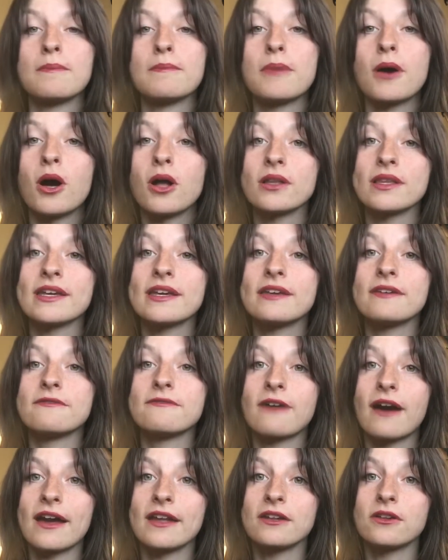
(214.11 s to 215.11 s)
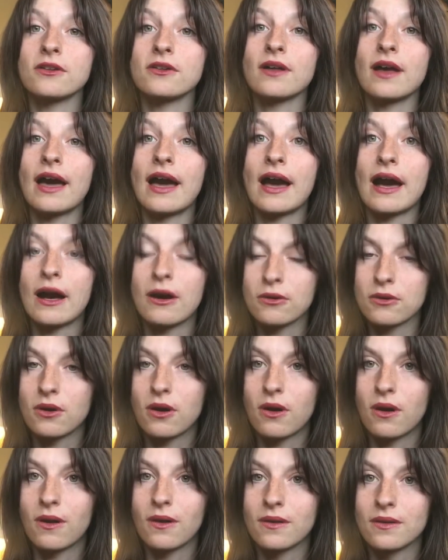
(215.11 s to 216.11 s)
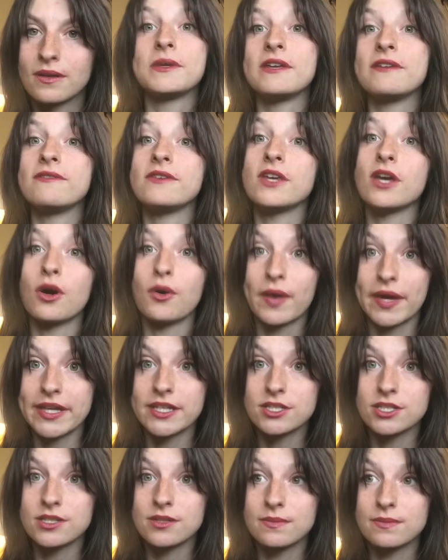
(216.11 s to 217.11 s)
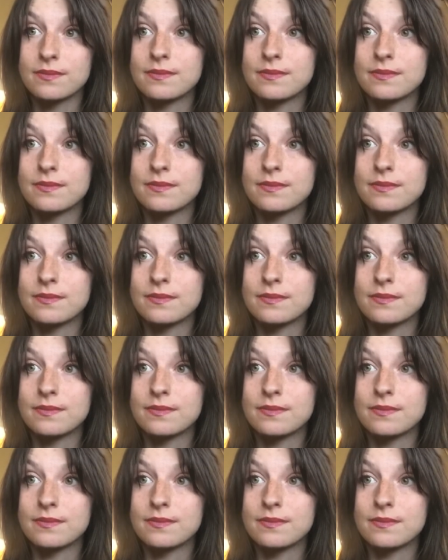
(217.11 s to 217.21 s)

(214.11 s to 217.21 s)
polyvinyl alcohol, PVOH.